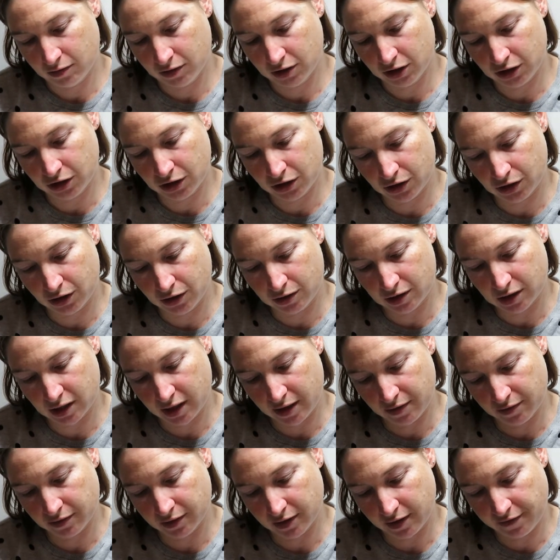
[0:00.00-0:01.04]
to do. So
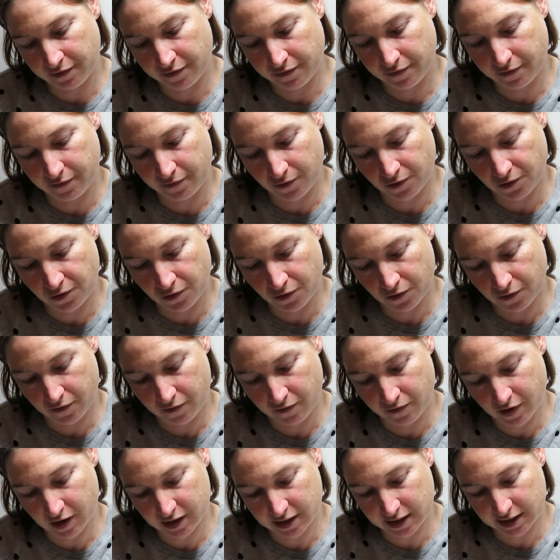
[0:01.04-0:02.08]
there was like 4,
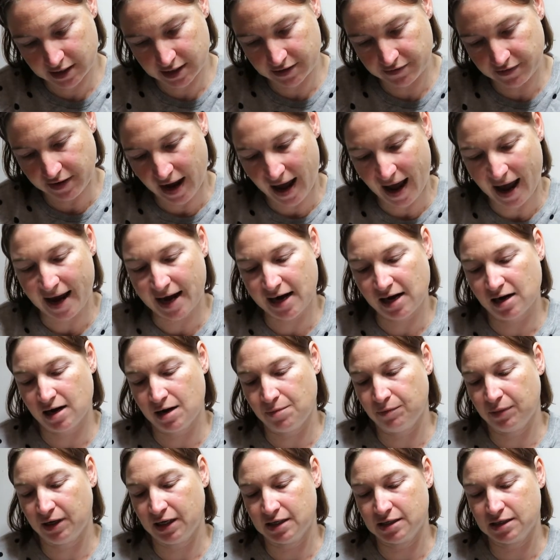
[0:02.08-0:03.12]
5, 6, 7, 8,
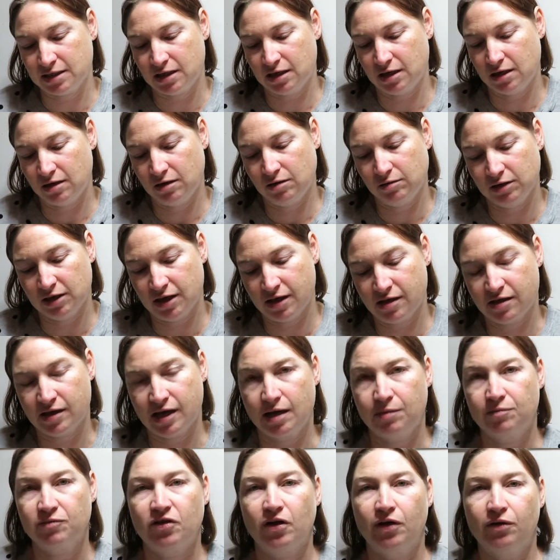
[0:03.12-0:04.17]
and plus the
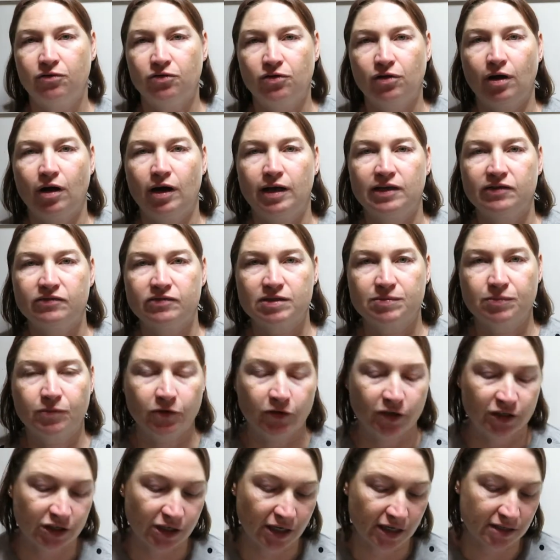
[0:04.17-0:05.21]
thing, so it was 9 different
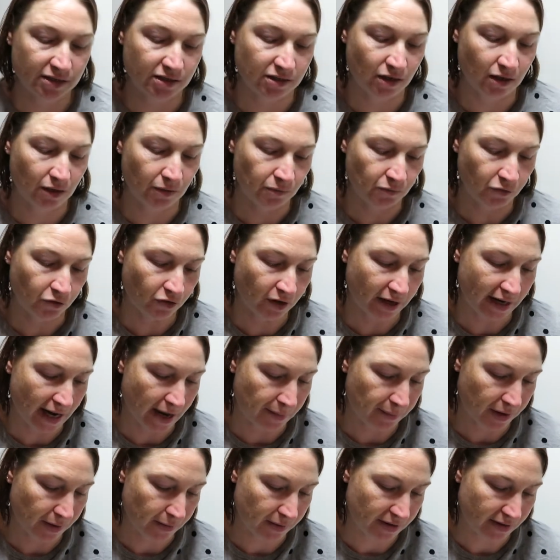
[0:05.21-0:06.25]
projects, so I'm quite
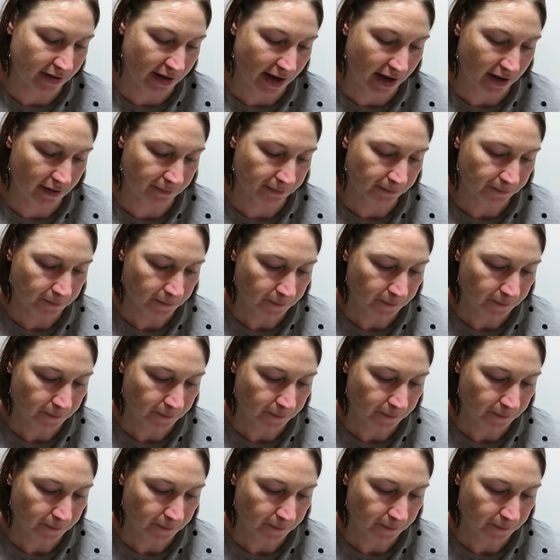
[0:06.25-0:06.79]
happy with that.